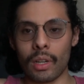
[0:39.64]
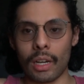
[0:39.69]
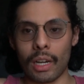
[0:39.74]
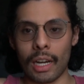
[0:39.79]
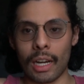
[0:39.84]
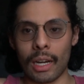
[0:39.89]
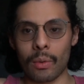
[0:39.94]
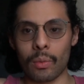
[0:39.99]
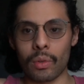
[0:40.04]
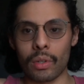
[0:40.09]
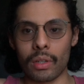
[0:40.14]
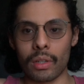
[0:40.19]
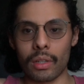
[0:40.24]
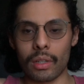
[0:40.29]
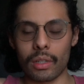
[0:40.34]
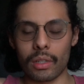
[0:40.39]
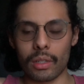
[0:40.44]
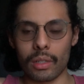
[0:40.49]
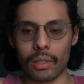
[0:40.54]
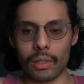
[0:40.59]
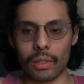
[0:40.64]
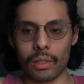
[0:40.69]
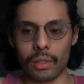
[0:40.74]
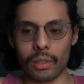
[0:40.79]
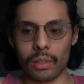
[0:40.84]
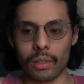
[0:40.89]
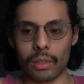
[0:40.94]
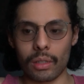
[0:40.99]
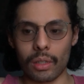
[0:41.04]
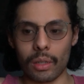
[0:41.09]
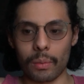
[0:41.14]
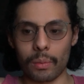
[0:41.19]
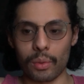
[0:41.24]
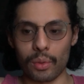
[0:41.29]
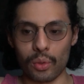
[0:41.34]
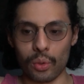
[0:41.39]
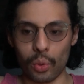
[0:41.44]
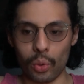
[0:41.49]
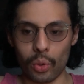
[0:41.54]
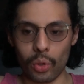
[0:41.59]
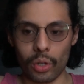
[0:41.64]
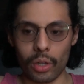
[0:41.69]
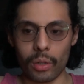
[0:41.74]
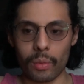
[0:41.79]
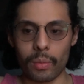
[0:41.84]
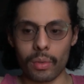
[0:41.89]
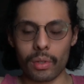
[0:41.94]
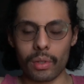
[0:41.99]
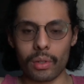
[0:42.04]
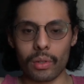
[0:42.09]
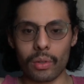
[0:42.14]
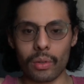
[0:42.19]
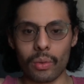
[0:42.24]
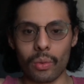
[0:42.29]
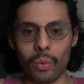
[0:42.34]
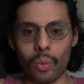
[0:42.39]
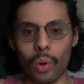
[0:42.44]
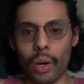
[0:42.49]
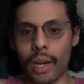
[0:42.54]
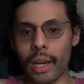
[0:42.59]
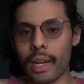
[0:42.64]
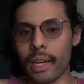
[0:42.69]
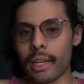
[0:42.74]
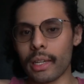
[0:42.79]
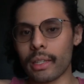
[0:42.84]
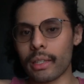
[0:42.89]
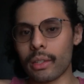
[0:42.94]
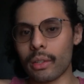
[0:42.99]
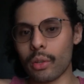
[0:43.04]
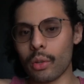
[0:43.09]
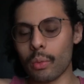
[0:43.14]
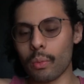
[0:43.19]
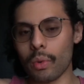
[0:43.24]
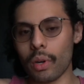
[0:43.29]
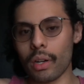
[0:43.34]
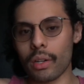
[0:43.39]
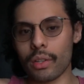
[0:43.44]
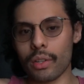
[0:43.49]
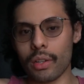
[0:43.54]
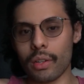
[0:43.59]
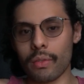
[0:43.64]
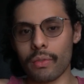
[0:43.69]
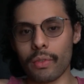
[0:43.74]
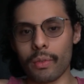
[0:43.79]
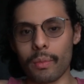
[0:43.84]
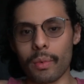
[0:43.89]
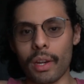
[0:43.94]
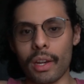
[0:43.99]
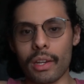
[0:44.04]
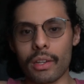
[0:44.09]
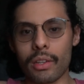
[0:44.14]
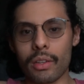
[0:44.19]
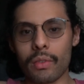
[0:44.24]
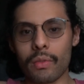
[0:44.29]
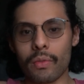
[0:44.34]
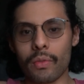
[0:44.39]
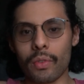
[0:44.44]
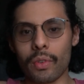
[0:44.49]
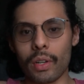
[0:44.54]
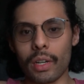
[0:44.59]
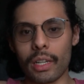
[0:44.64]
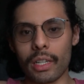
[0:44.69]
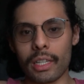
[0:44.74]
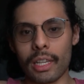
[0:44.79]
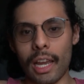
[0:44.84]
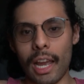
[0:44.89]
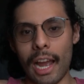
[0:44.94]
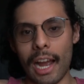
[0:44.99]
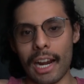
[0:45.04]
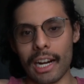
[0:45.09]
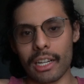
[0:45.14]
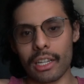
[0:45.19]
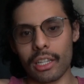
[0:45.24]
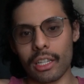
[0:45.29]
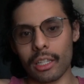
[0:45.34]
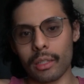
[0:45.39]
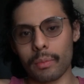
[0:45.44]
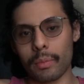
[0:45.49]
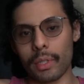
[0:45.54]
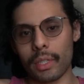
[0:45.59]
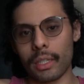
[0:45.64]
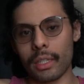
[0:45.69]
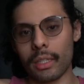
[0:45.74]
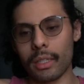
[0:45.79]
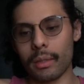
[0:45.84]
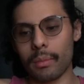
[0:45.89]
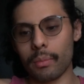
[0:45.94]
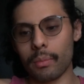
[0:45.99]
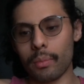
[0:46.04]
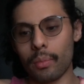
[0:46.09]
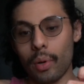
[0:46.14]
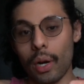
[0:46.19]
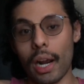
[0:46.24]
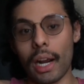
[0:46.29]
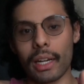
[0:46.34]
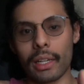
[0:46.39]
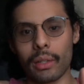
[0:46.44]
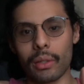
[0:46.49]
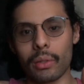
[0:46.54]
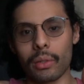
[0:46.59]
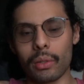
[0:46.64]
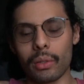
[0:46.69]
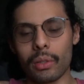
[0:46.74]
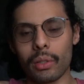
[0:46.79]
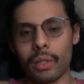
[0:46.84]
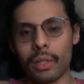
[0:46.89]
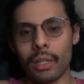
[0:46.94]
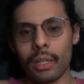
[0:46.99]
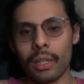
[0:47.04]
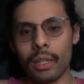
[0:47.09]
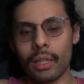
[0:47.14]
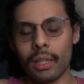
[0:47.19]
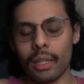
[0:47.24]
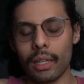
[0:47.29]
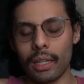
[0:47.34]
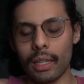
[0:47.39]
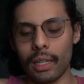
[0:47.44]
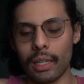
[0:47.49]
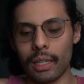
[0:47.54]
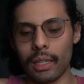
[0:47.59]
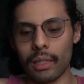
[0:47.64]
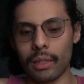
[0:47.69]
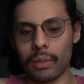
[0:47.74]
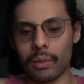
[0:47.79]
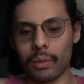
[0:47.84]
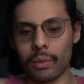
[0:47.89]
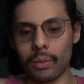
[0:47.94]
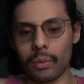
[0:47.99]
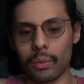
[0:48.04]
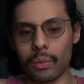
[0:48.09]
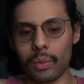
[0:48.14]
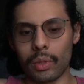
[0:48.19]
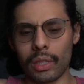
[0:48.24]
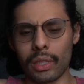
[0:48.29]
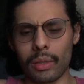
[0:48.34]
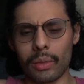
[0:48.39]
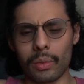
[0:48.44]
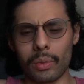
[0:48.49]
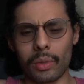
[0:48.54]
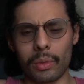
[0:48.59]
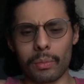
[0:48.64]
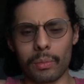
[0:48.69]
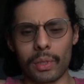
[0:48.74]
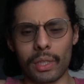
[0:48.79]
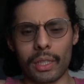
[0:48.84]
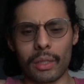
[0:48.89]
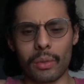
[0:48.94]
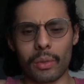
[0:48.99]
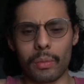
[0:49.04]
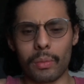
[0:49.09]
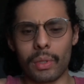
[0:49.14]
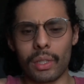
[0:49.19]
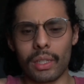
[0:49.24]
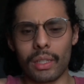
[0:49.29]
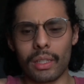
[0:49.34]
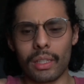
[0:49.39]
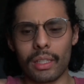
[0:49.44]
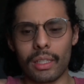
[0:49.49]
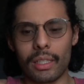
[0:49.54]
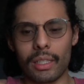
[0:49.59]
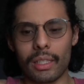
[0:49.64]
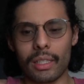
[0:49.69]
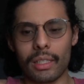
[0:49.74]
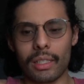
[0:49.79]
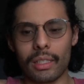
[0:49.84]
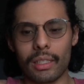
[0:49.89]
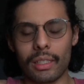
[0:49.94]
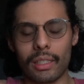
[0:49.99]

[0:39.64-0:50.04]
I would absorb way too much information for it to actually be practical. And what it would be these